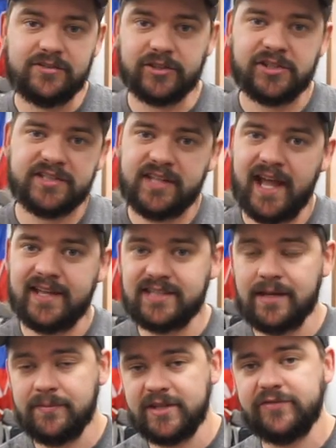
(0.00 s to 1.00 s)
So just a heads
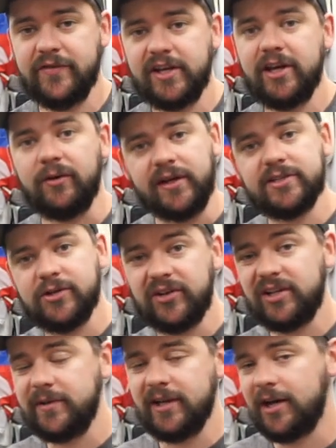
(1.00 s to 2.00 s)
up, this video is
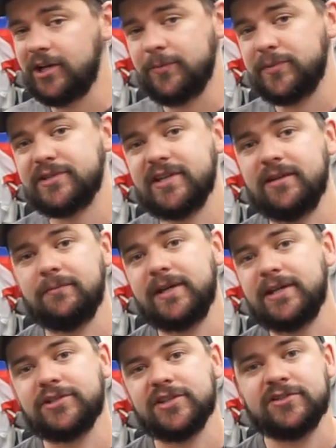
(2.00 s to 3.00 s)
going to be 100%
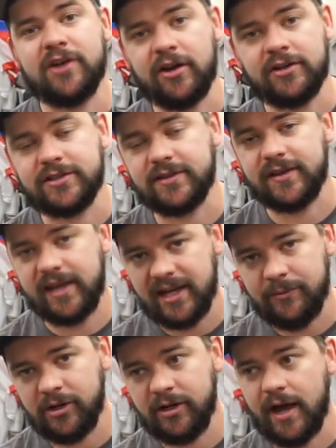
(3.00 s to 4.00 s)
me just talking to the
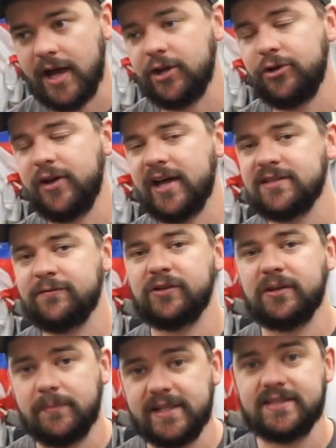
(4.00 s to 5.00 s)
camera. I know you guys have
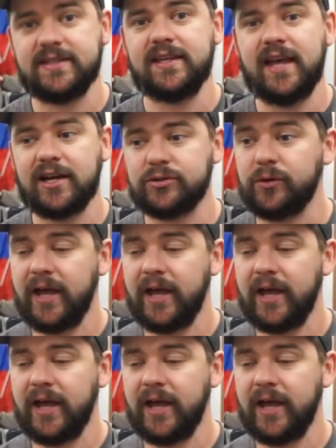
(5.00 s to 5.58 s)
really missed the actual